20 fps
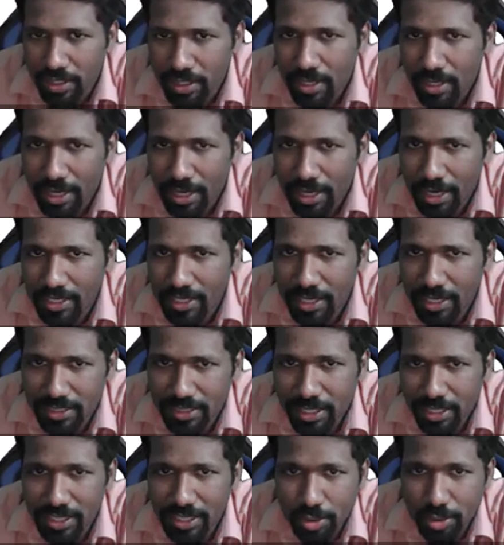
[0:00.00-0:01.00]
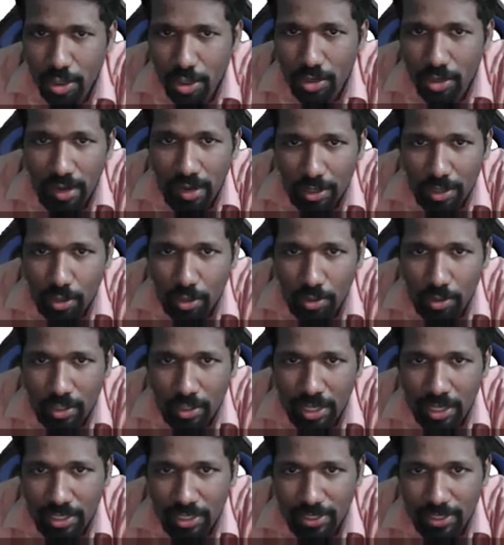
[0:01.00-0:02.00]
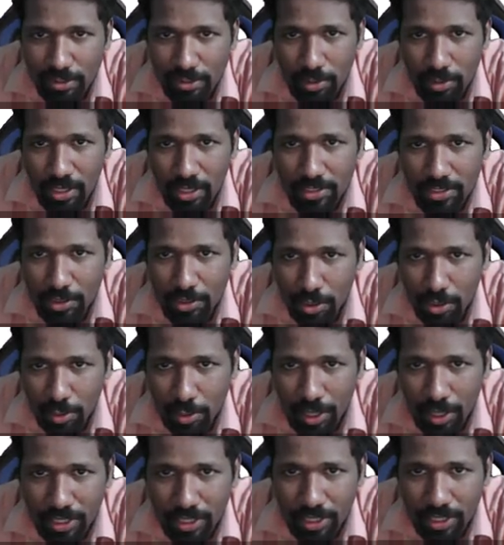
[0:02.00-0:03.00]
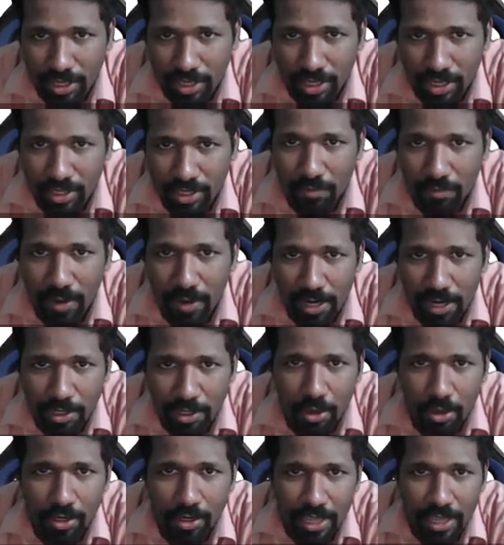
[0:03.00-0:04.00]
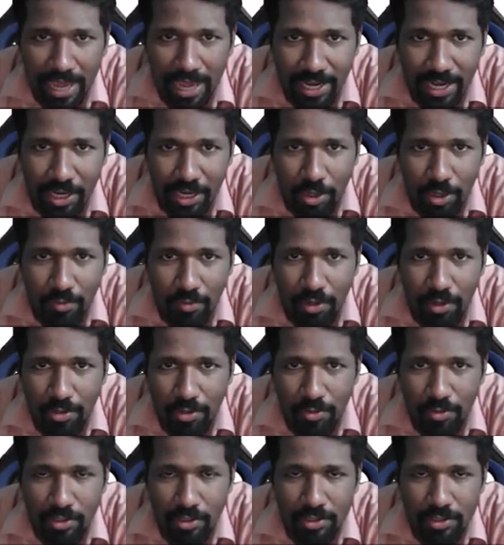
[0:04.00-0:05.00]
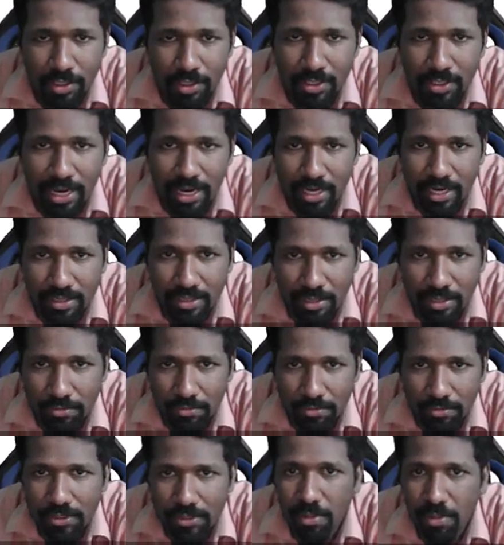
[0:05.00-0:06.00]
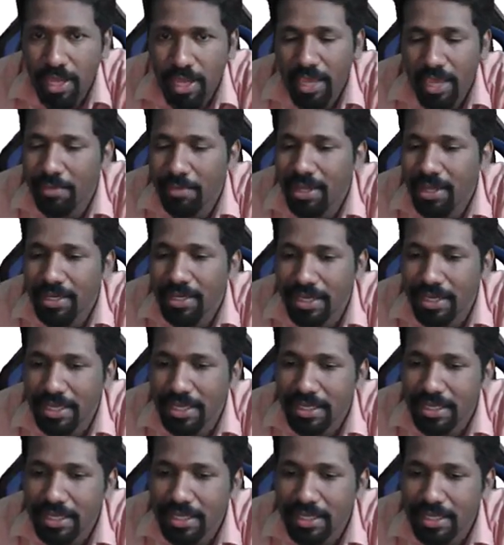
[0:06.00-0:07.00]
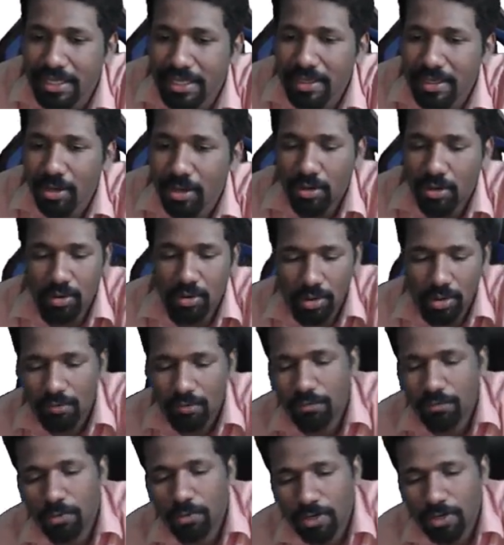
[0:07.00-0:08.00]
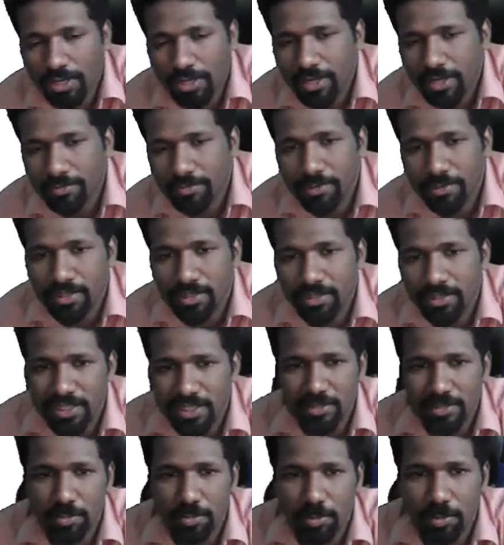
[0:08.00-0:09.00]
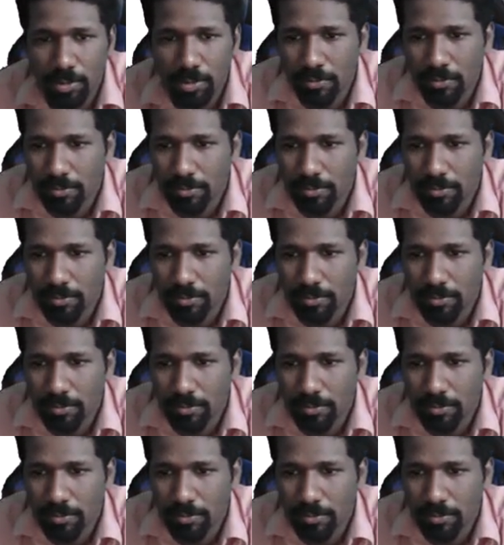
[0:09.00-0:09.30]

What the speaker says: Right hand side is not 108, it is only 08. The 1 got carried over to this. That is how this became 80. All of you clear? Please respond.